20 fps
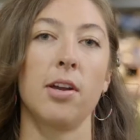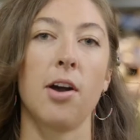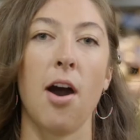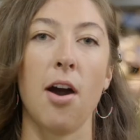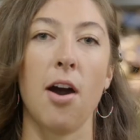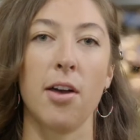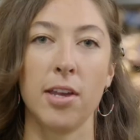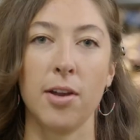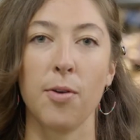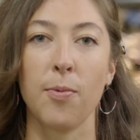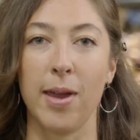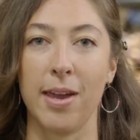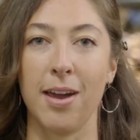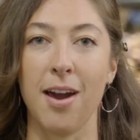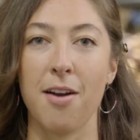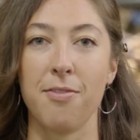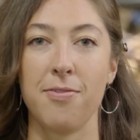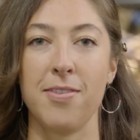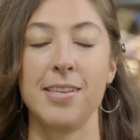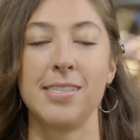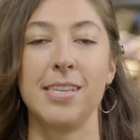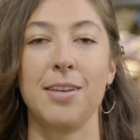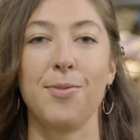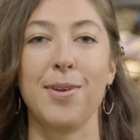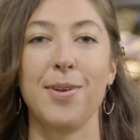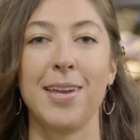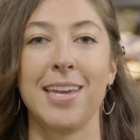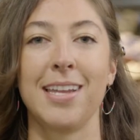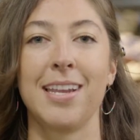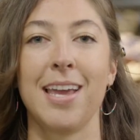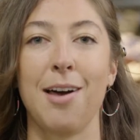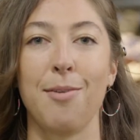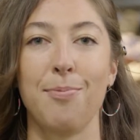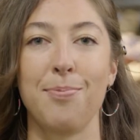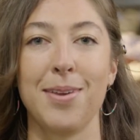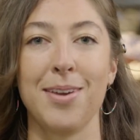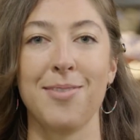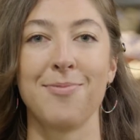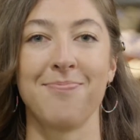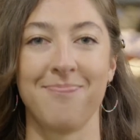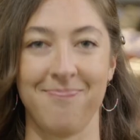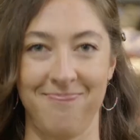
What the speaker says: call your WIC office and we can help you.